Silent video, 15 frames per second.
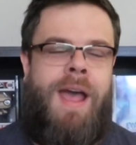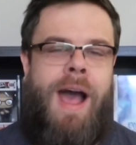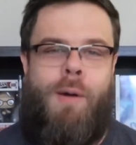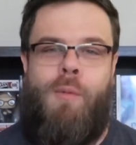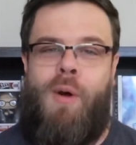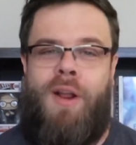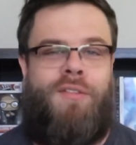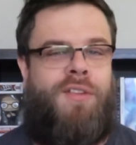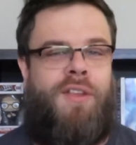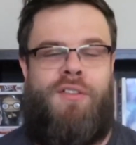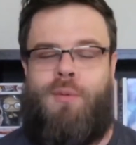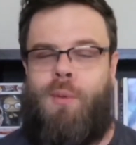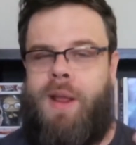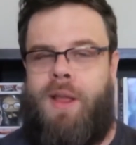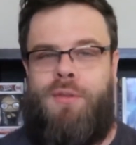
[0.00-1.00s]
I want to see
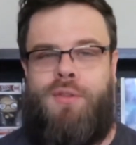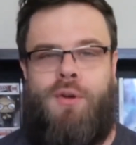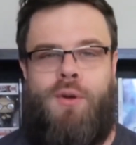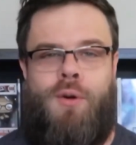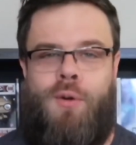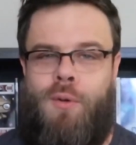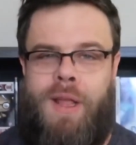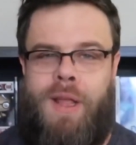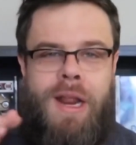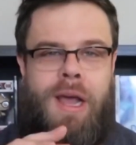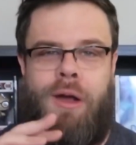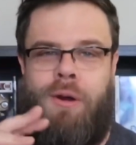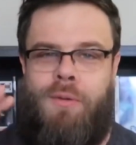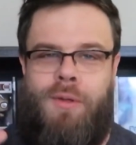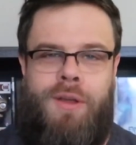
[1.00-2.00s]
swinging through, you
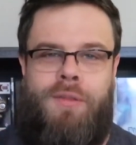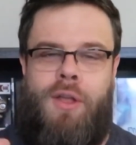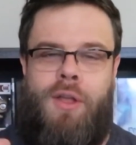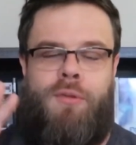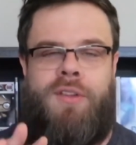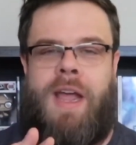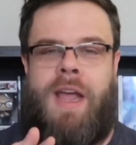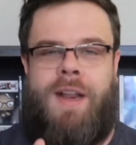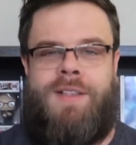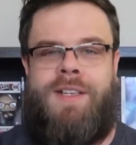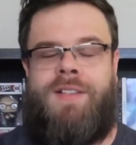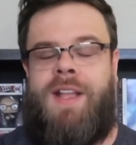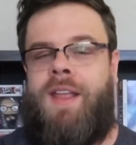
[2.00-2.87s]
know, those kind of scenes.